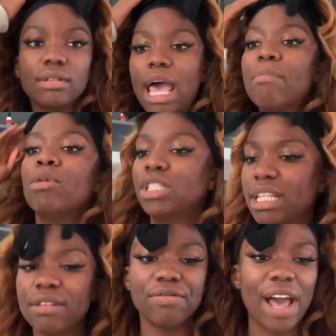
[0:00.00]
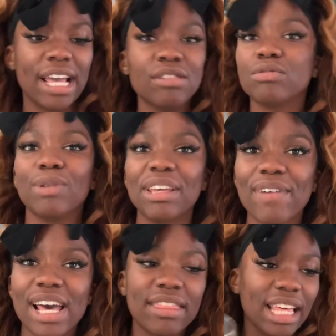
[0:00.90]
I'm modeling, fine,
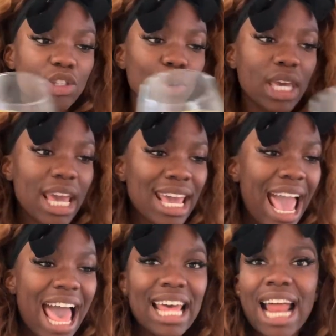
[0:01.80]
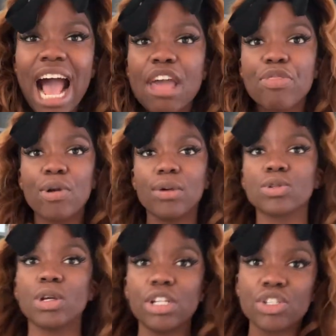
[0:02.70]
whatever, that's okay. And I thought I was
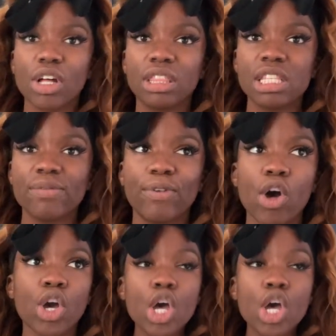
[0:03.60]
gonna start this vlog